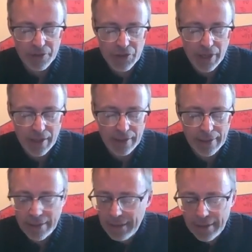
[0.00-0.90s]
say,
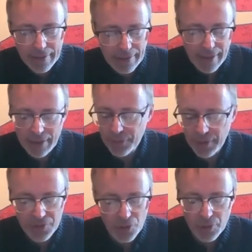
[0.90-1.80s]
Catherine,
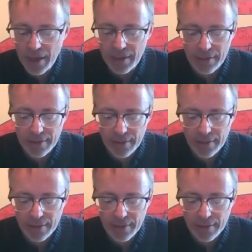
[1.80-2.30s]
it's okay.